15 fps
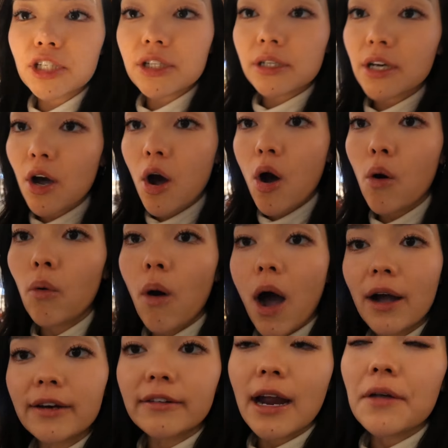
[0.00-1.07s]
just gonna
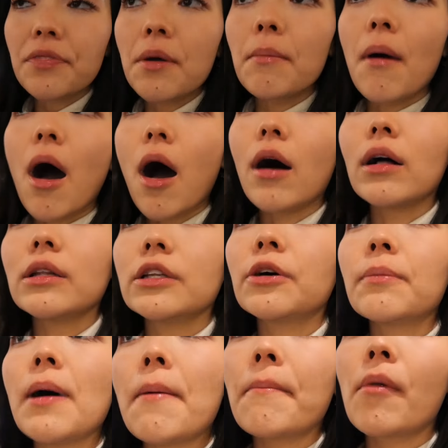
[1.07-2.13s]
walk around the mall a
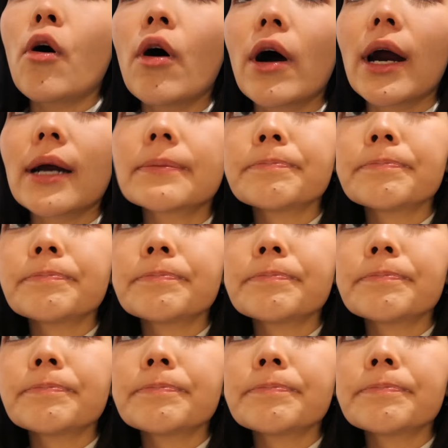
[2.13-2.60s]
little bit more,